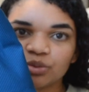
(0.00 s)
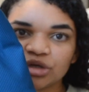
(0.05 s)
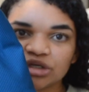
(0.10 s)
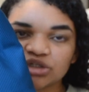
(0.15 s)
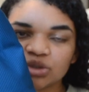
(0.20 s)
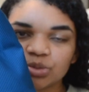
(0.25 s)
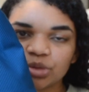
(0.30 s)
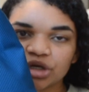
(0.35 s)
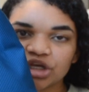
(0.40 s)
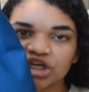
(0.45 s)
be
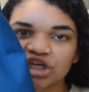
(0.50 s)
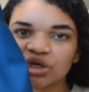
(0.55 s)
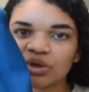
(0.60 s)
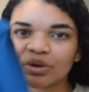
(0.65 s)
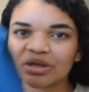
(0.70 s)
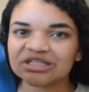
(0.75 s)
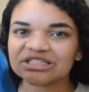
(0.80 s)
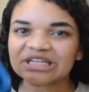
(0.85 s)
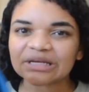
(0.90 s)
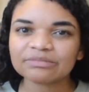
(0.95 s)
super
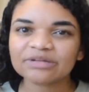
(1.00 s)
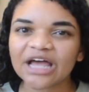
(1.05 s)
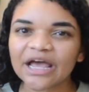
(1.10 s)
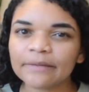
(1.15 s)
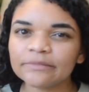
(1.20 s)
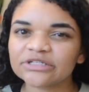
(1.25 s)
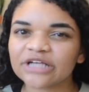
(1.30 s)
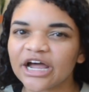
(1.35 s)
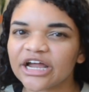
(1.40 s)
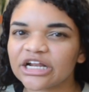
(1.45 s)
cute, and
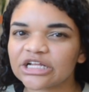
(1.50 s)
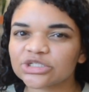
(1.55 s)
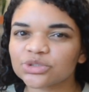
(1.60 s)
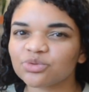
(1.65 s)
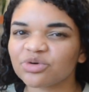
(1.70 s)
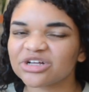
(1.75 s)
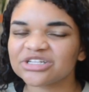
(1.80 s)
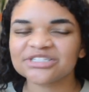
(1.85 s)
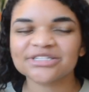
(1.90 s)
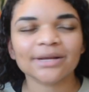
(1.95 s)
sometimes I just
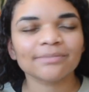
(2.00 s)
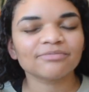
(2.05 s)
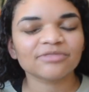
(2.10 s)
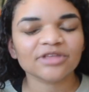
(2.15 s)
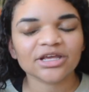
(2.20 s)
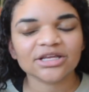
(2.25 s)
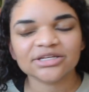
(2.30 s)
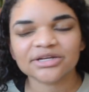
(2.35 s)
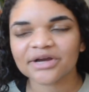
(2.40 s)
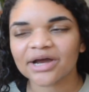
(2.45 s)
want
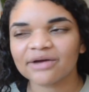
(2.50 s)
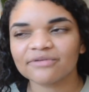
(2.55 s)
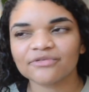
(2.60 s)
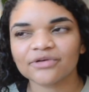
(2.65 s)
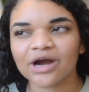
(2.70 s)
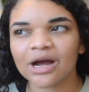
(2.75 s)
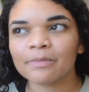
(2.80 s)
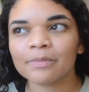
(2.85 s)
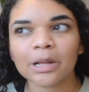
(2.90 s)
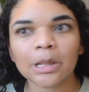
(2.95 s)
something to
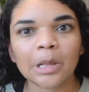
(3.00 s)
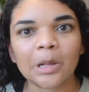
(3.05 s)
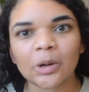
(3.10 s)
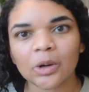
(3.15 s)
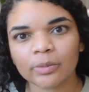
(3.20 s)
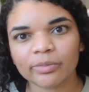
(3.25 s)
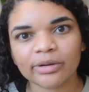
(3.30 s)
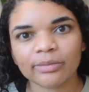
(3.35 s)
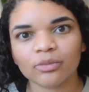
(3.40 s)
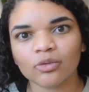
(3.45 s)
cover up a
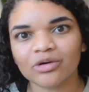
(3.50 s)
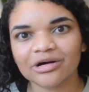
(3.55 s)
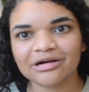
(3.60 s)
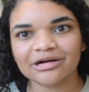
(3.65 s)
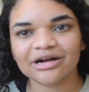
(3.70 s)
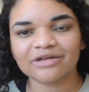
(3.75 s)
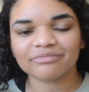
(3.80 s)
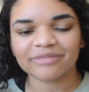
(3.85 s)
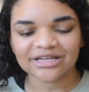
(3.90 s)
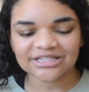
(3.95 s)
little bit
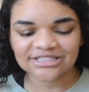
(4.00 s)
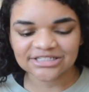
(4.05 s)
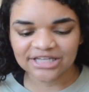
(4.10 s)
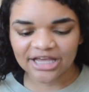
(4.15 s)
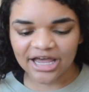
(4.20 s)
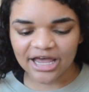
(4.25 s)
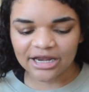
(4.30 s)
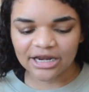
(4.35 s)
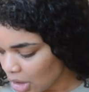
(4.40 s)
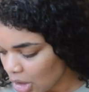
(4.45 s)
more of my
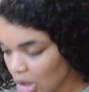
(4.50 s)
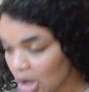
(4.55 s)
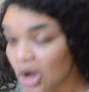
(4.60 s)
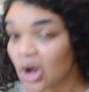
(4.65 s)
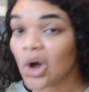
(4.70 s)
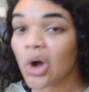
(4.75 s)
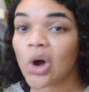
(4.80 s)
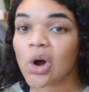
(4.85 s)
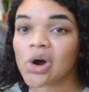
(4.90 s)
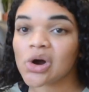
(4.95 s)
skin.
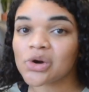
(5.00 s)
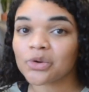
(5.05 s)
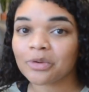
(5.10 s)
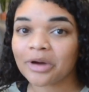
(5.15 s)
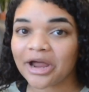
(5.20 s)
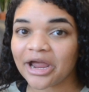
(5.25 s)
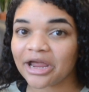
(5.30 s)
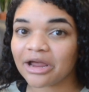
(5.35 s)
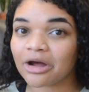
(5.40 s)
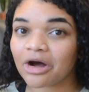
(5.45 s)

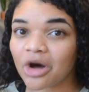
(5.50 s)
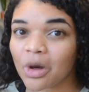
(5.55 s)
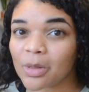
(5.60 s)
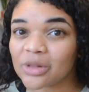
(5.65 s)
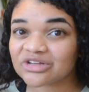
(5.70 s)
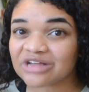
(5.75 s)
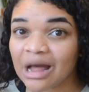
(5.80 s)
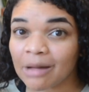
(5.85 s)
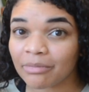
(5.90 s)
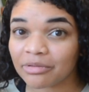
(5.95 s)
Alright, on the
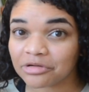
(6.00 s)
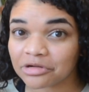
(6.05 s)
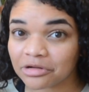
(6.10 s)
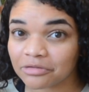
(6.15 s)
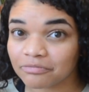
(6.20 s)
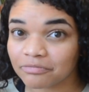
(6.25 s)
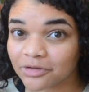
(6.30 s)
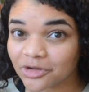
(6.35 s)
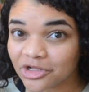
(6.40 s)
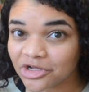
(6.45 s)
topic
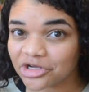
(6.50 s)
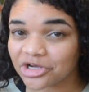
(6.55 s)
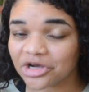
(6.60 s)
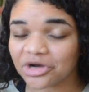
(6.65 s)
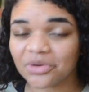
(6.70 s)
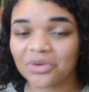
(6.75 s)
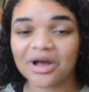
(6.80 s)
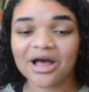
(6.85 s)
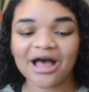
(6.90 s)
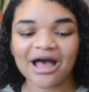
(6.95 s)
of blue,